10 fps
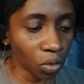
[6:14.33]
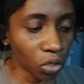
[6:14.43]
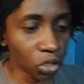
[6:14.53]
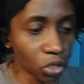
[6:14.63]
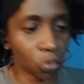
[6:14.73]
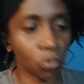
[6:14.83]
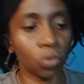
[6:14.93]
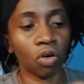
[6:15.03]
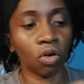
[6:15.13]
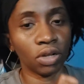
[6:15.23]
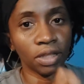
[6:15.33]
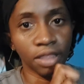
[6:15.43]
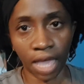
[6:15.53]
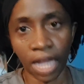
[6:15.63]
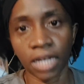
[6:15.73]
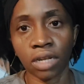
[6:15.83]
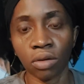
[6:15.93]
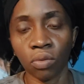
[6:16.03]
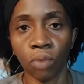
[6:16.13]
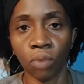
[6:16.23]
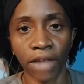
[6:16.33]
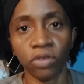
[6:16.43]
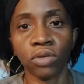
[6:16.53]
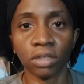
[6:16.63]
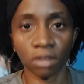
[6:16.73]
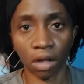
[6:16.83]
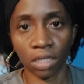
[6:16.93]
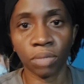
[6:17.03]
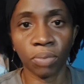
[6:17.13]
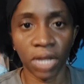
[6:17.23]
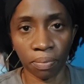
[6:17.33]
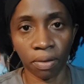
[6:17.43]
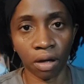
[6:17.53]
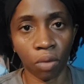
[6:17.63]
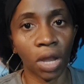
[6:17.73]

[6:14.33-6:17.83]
you then, when you start the paper,